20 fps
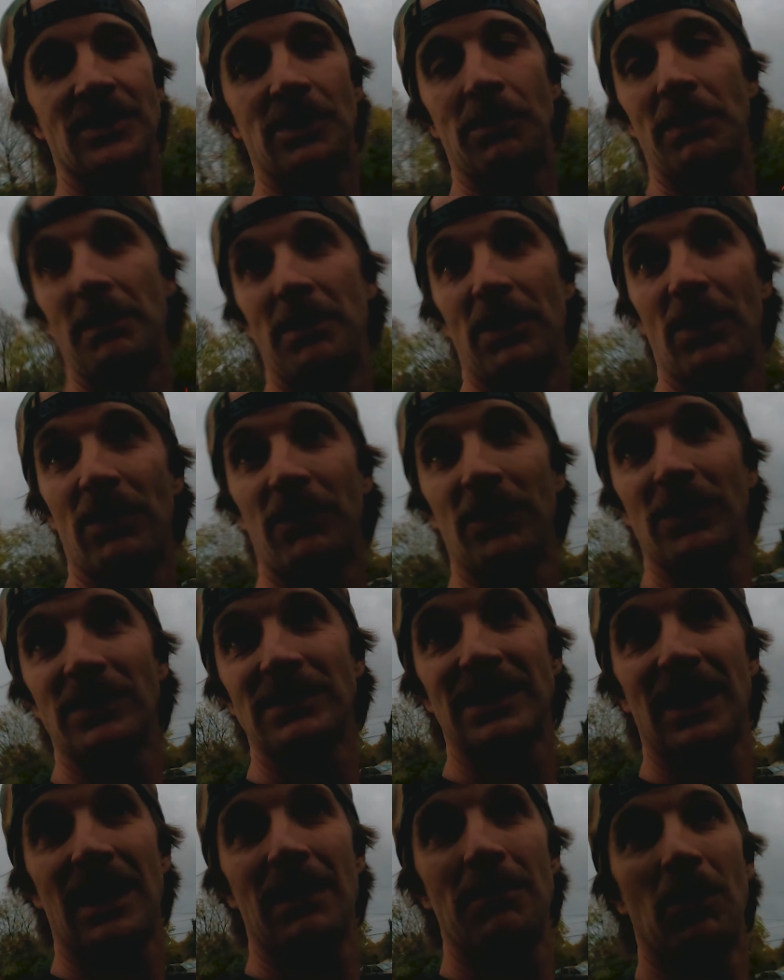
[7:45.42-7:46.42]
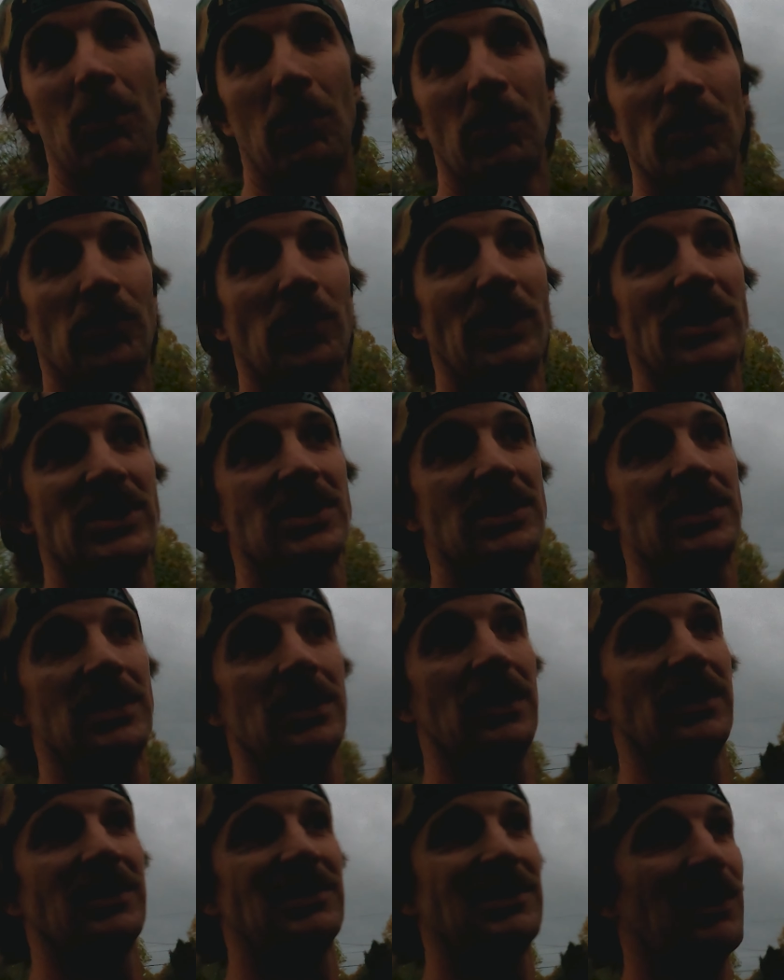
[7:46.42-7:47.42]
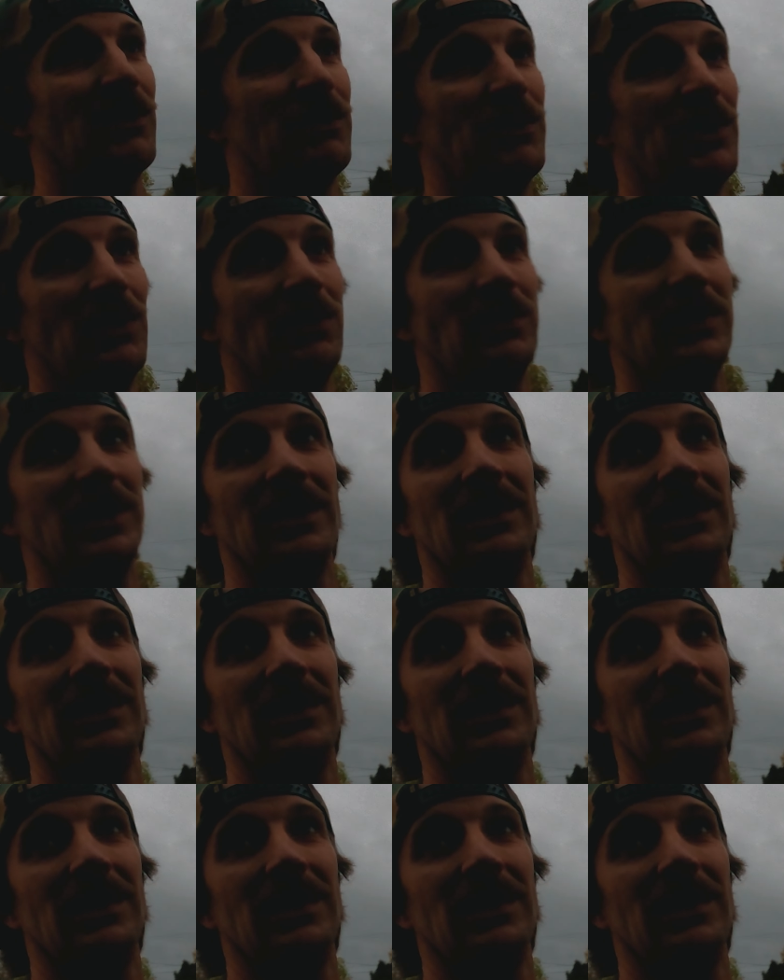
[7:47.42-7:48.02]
so it'll be beautiful inside, but we'll switch to the cell phone